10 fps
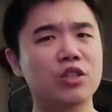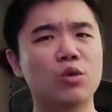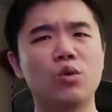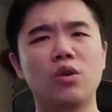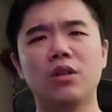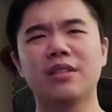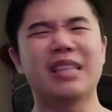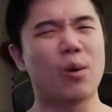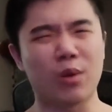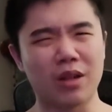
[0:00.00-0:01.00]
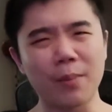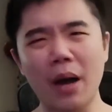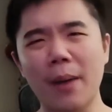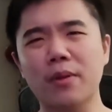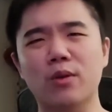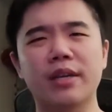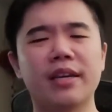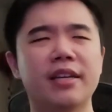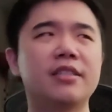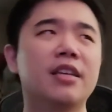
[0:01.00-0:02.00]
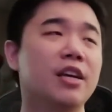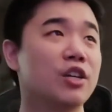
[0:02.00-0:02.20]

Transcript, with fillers: school, not one of the popular kids.